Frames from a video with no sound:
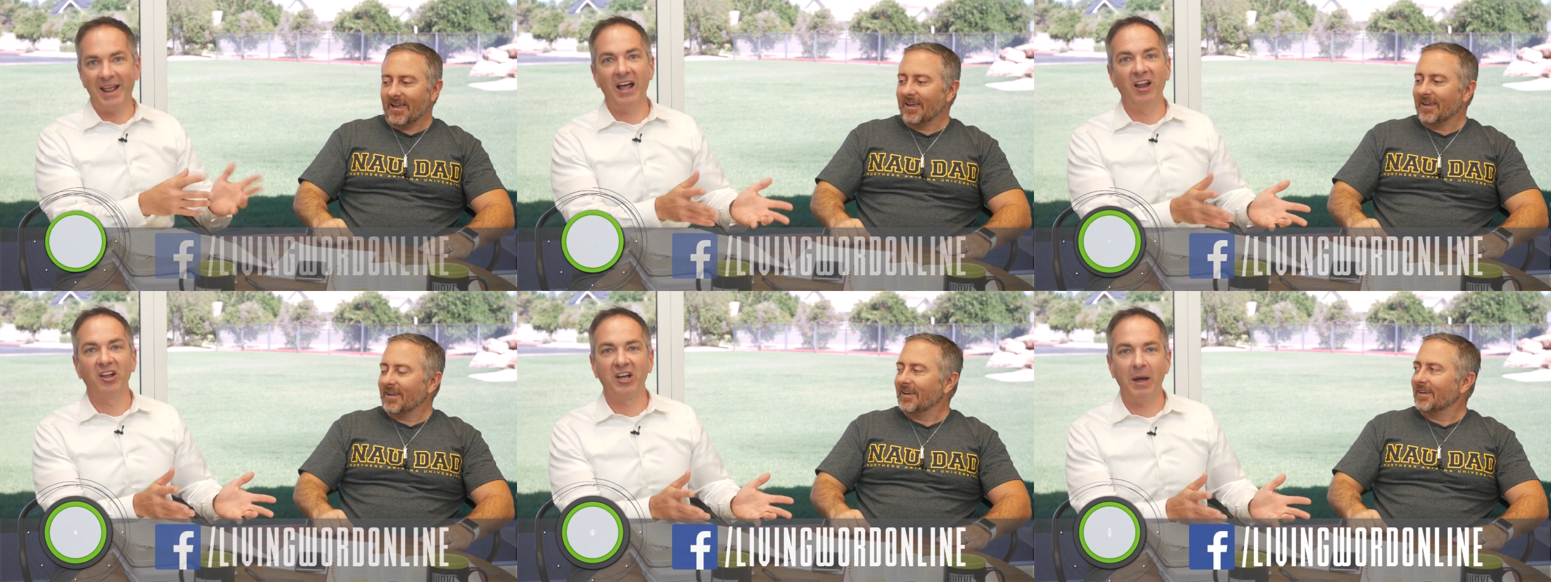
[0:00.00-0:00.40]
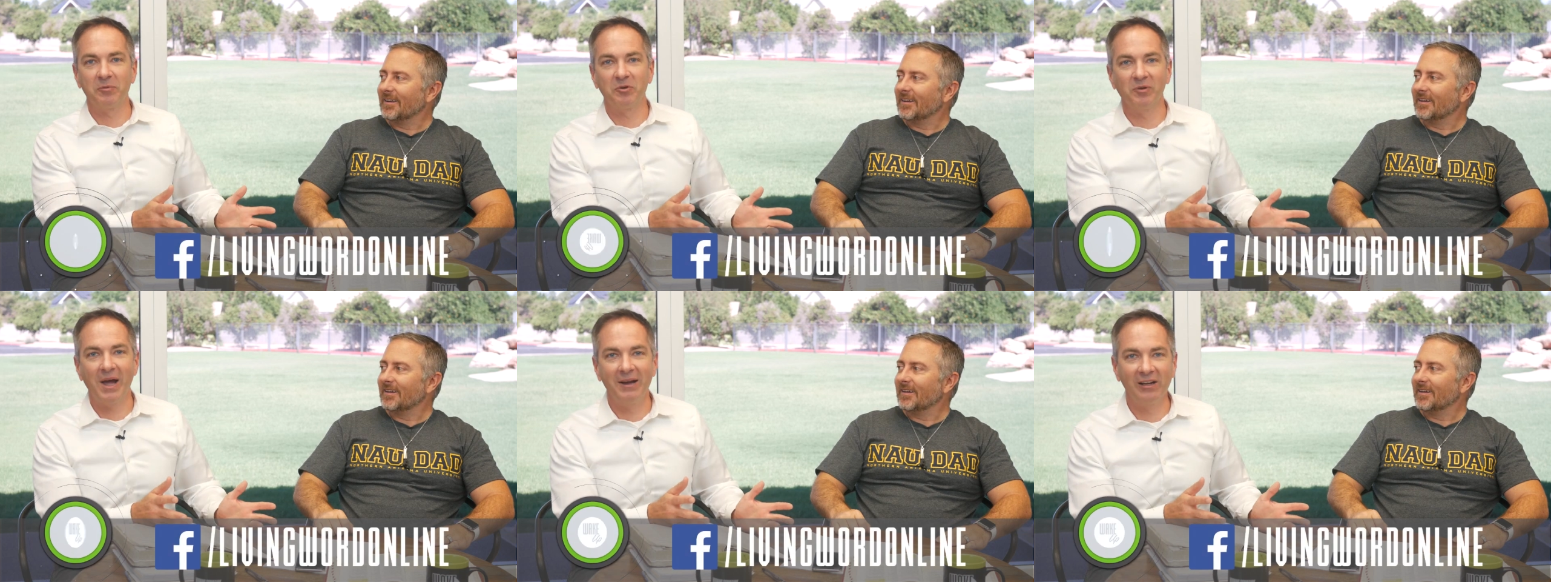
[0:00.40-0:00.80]
Speaker 1: on a
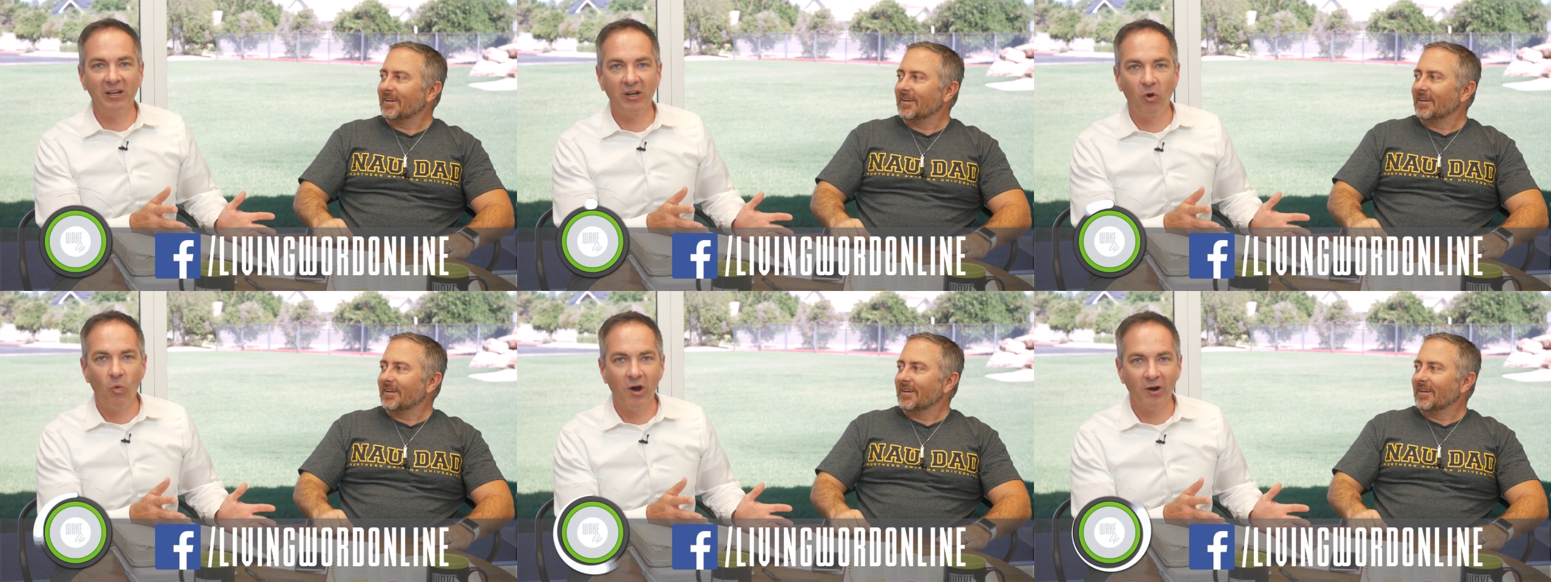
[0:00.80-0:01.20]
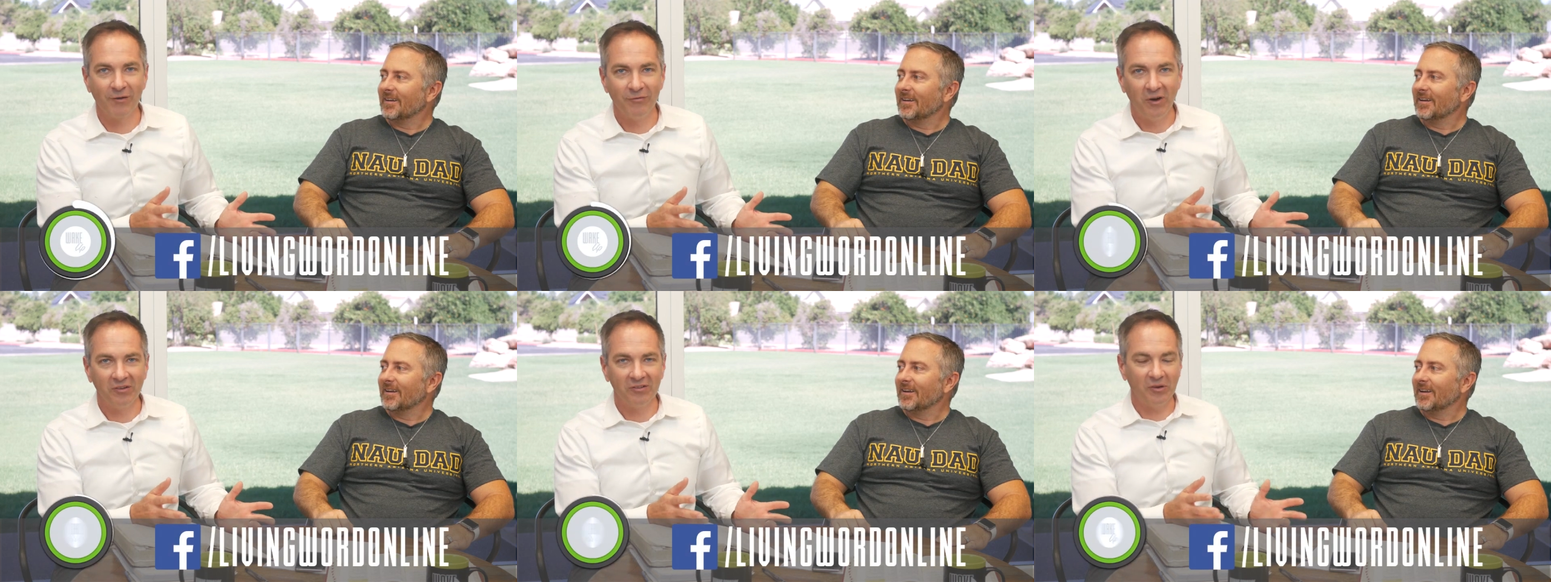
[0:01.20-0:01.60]
helicopter ride to look at
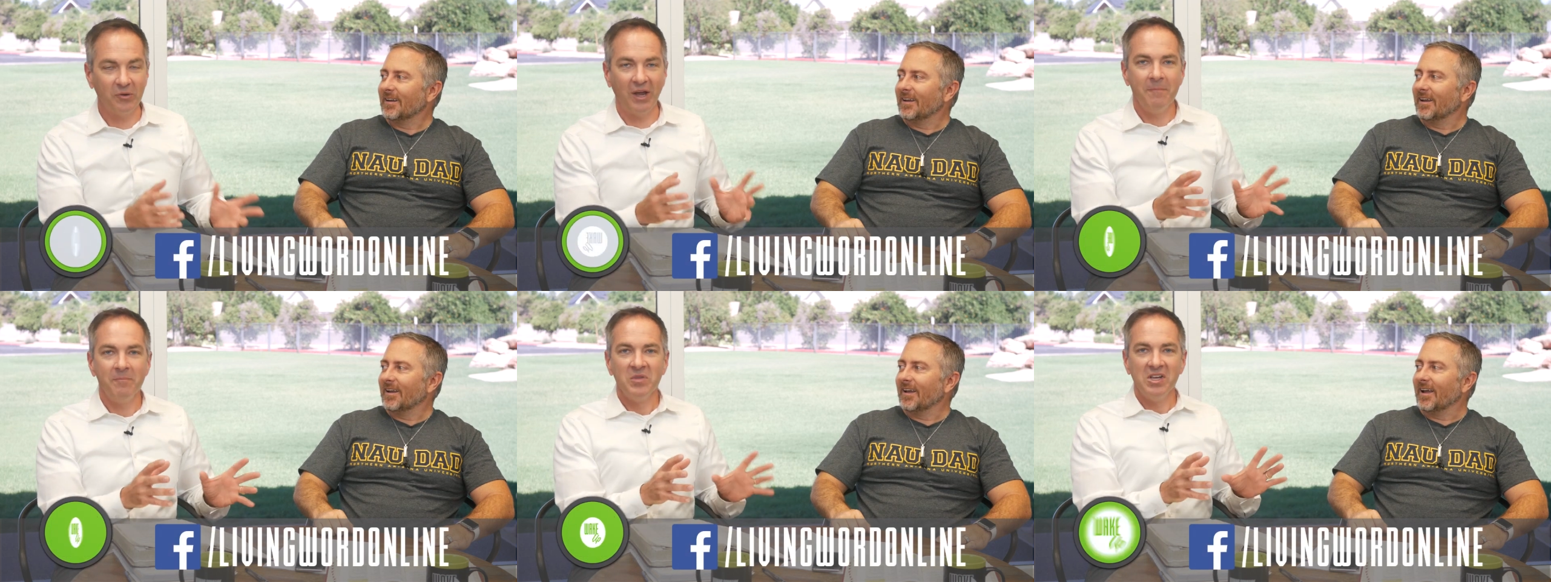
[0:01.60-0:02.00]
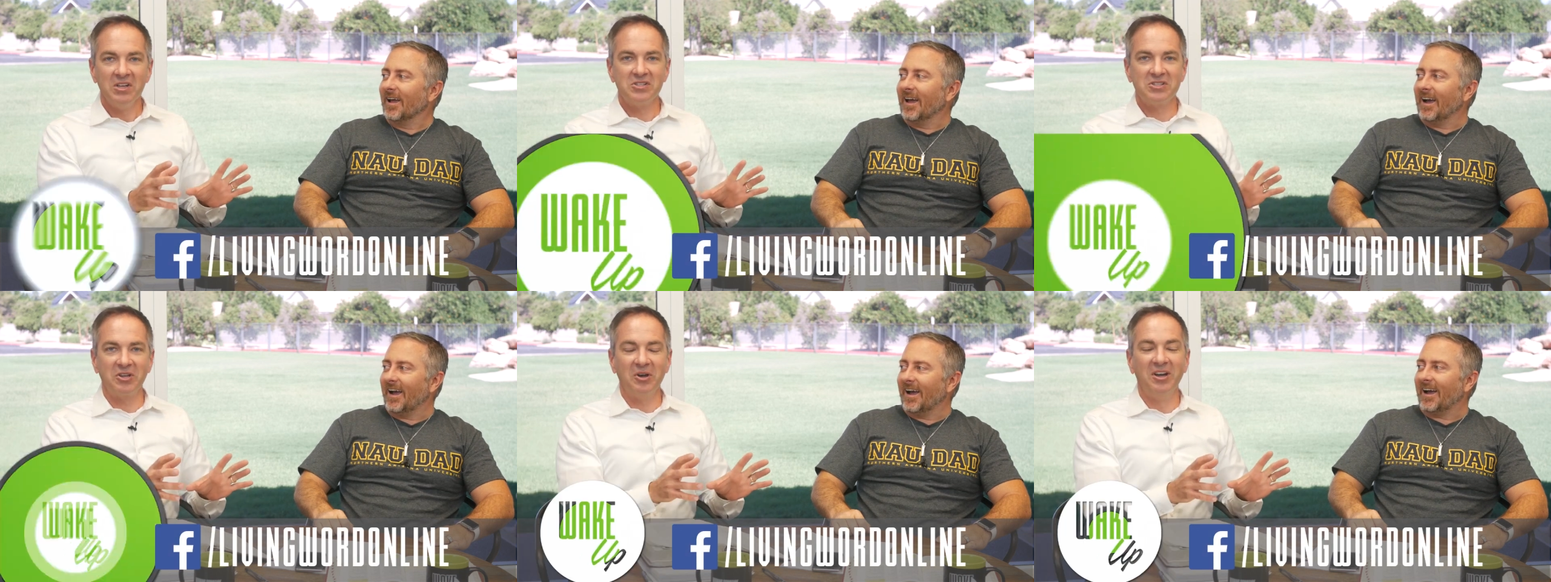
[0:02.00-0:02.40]
waterfalls. Okay.
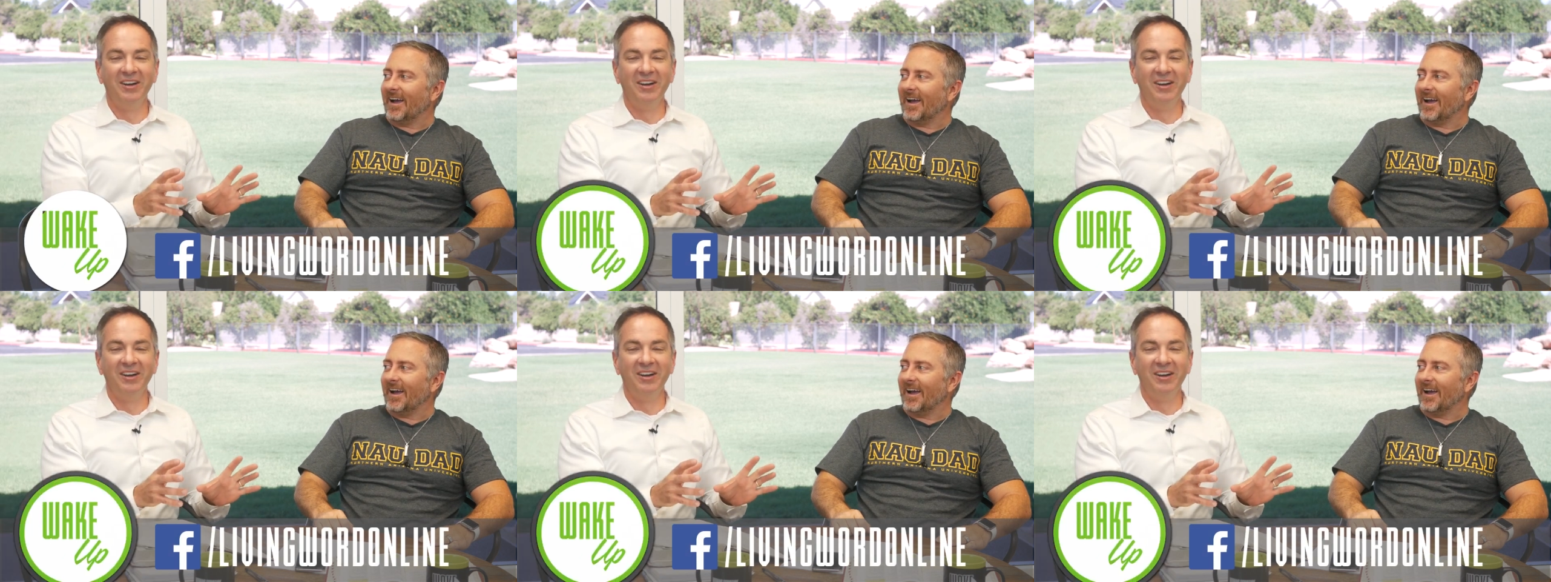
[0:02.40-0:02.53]
So,